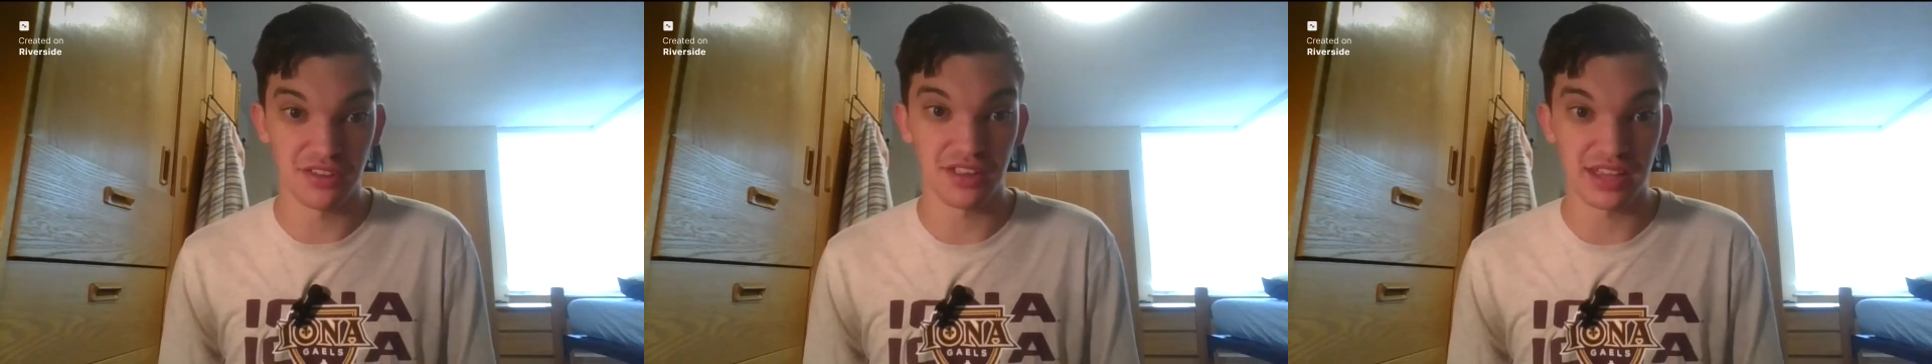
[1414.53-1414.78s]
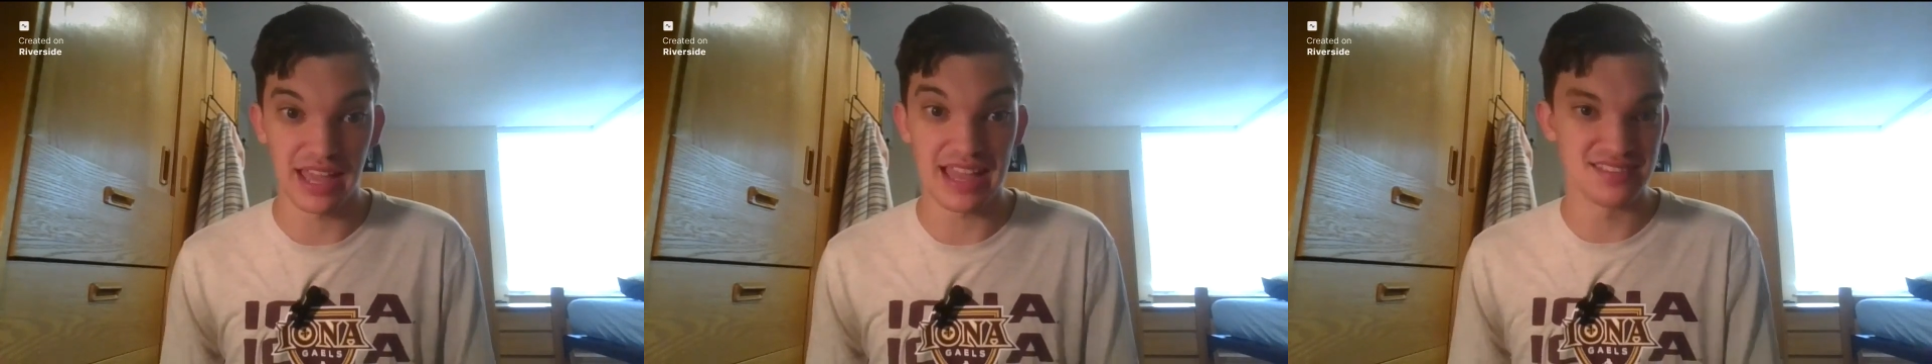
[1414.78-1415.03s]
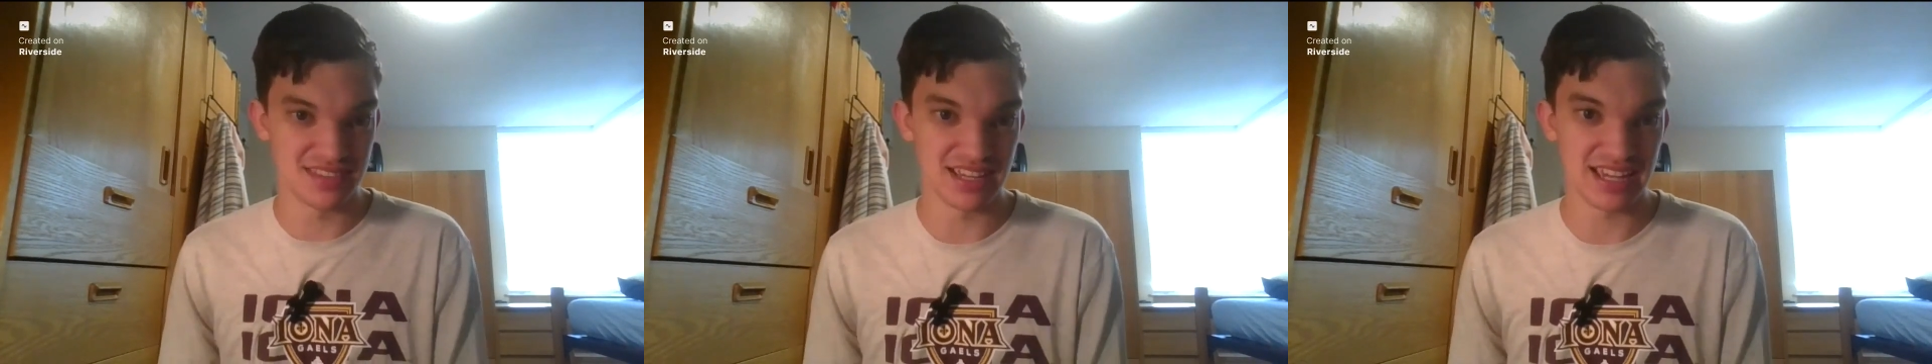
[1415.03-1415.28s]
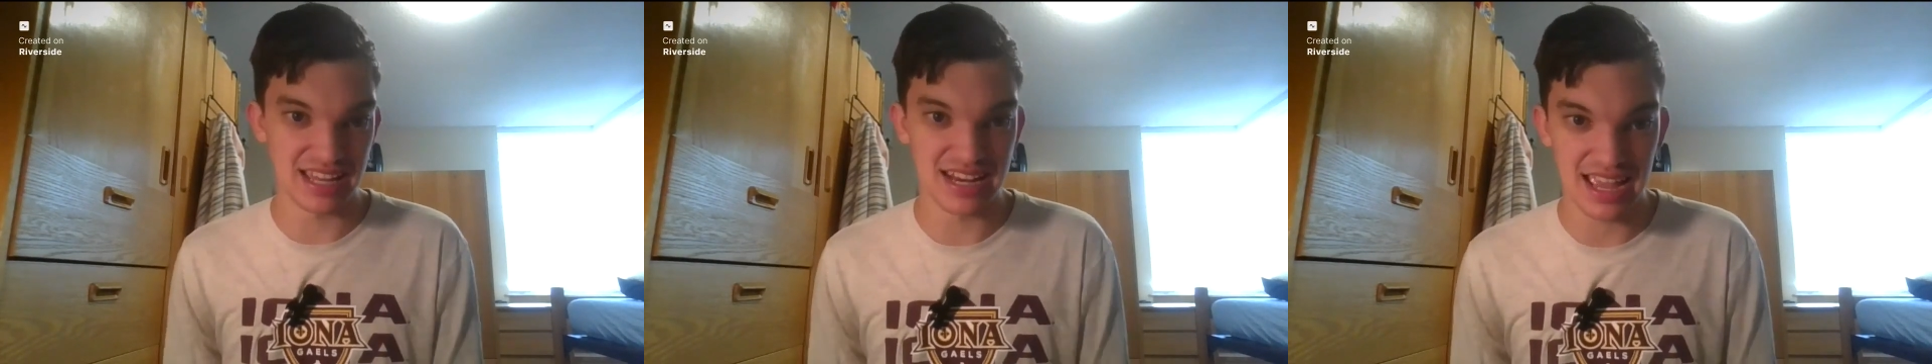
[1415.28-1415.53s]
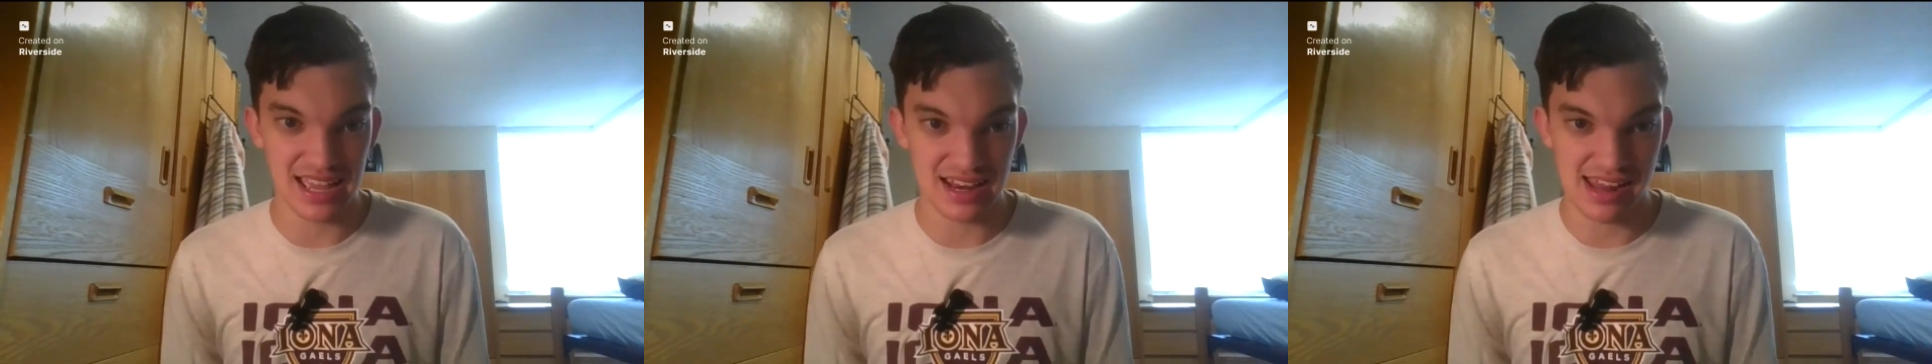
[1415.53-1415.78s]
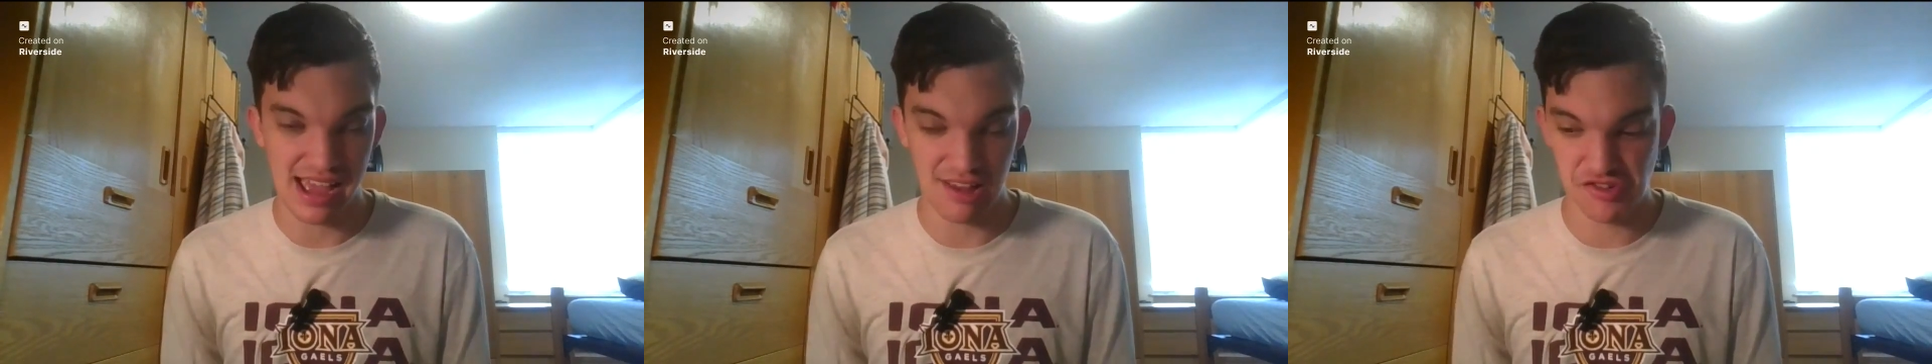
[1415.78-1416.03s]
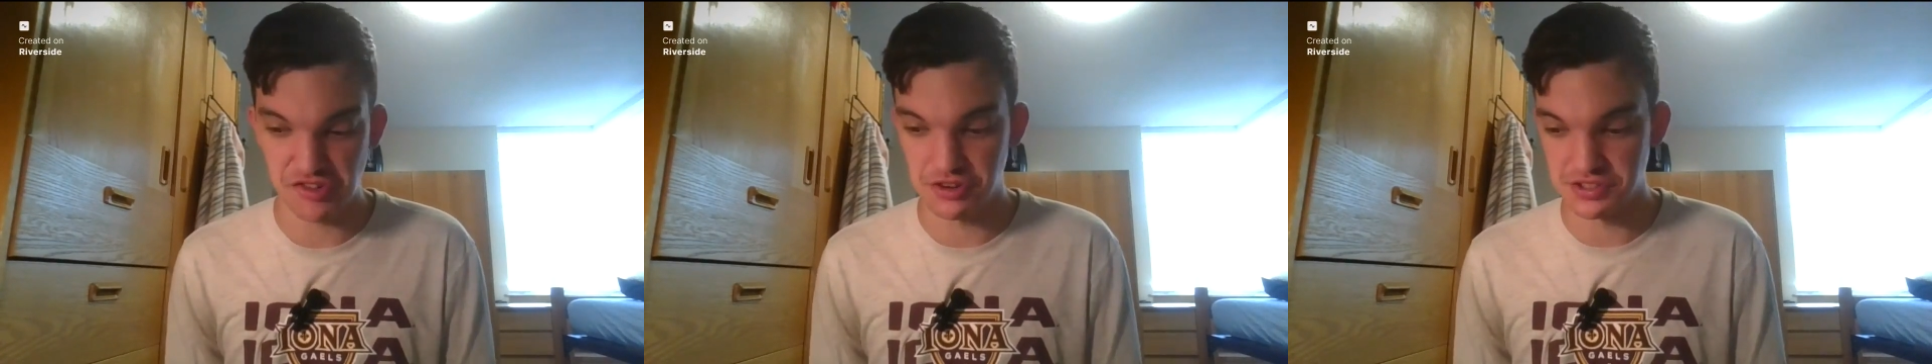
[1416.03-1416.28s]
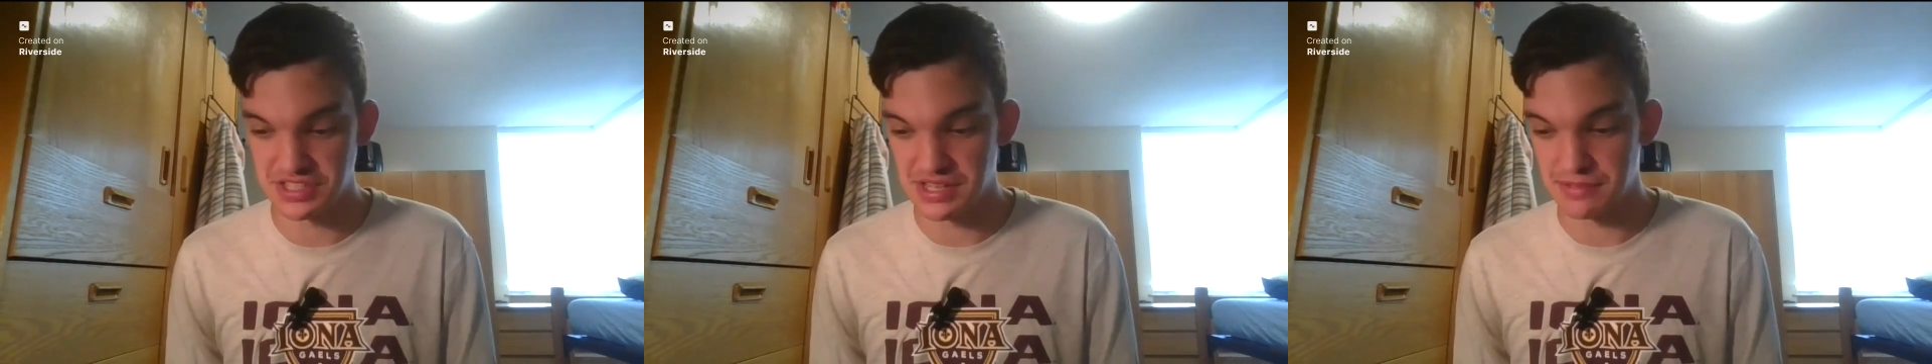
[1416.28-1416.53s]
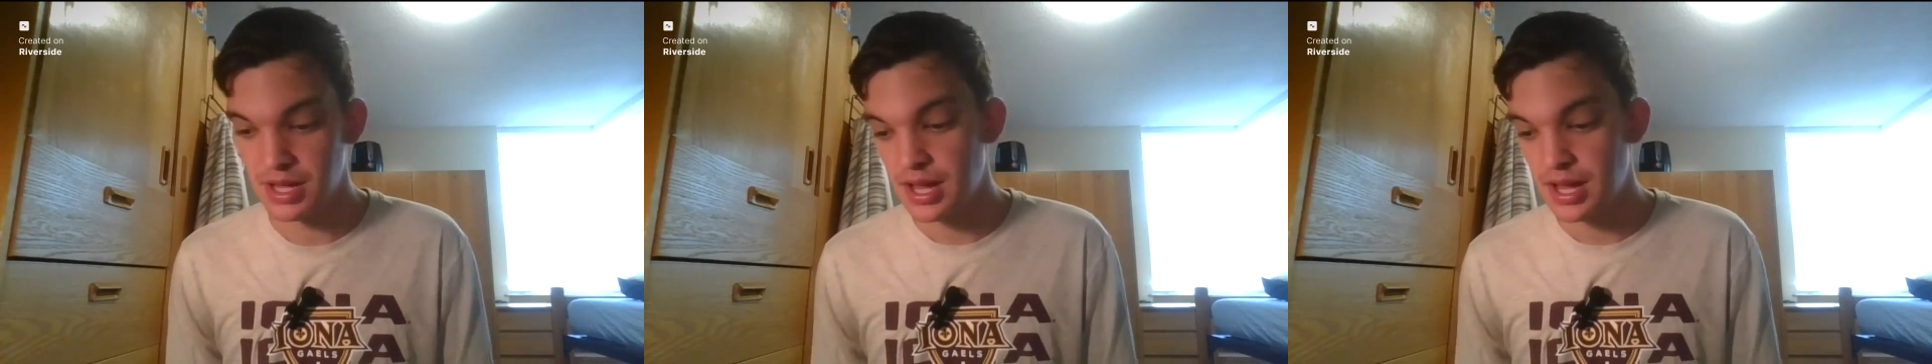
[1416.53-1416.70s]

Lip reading: look at is the Ghanaian national team.